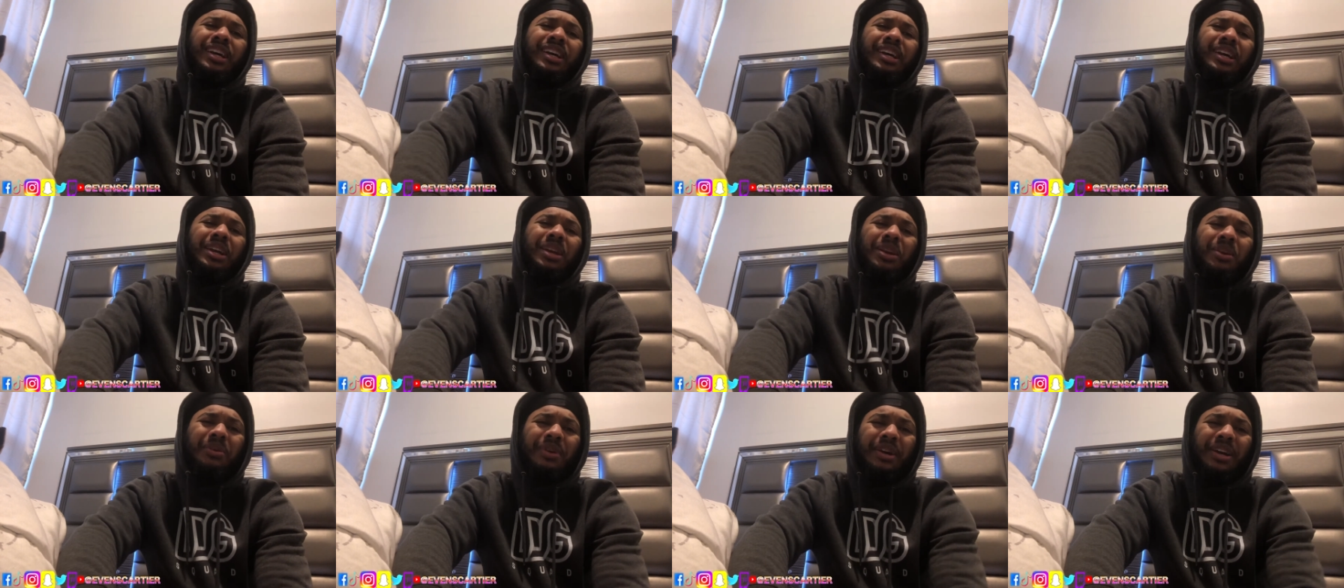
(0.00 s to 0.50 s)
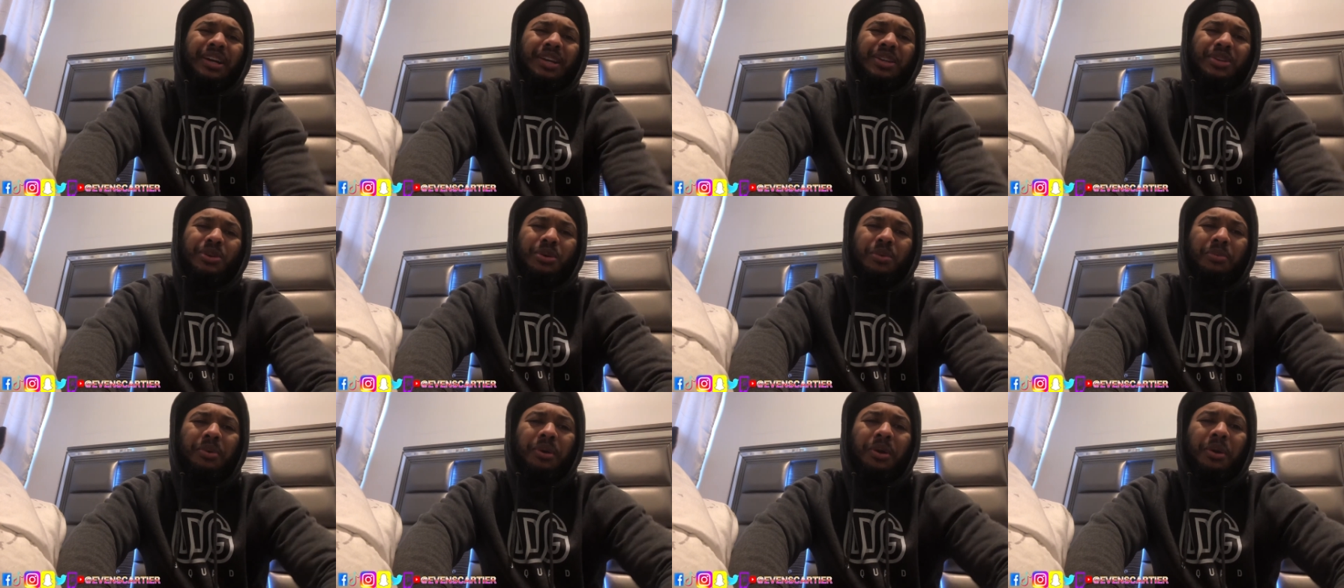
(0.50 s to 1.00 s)
You know what he
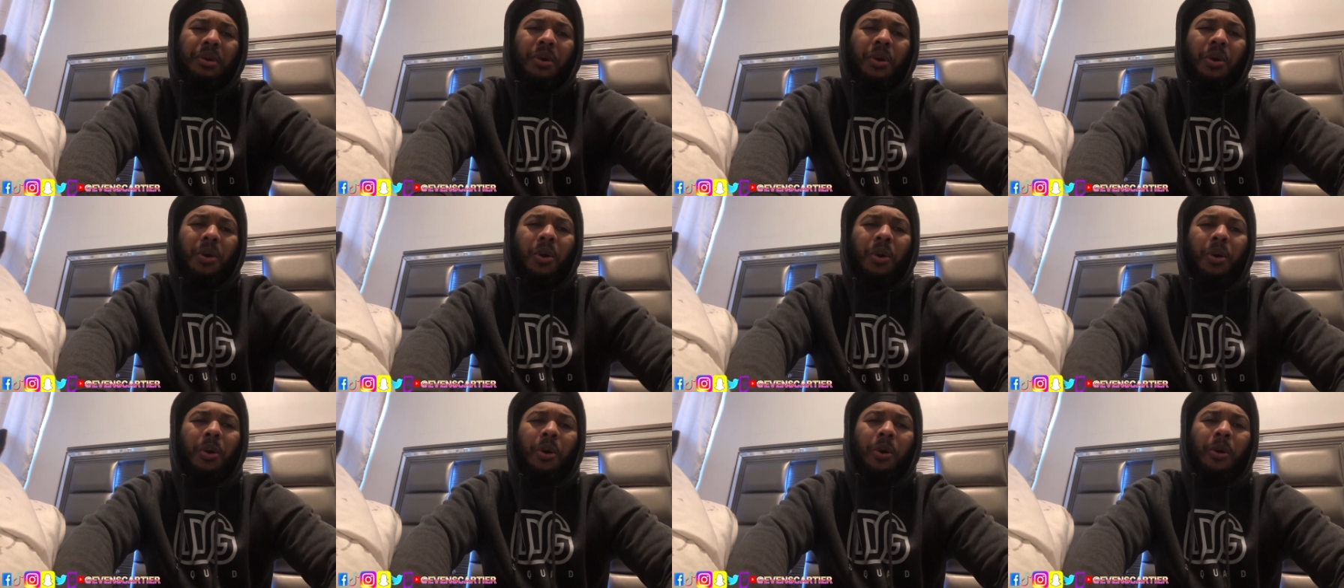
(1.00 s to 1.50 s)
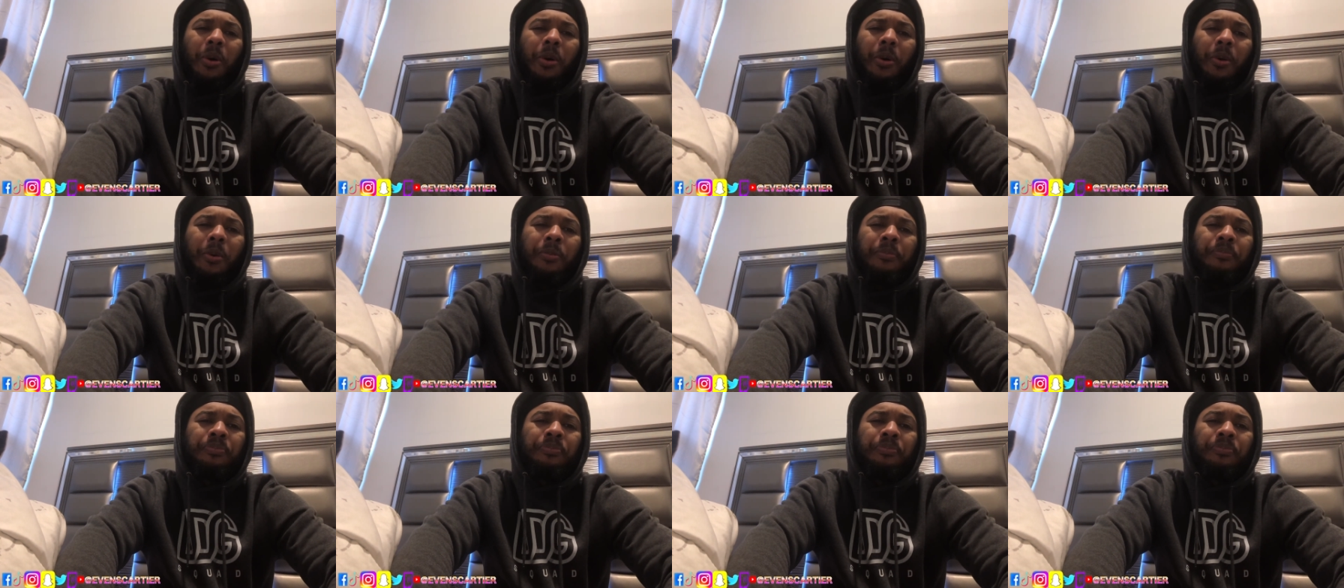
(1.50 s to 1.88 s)
told me? Oh,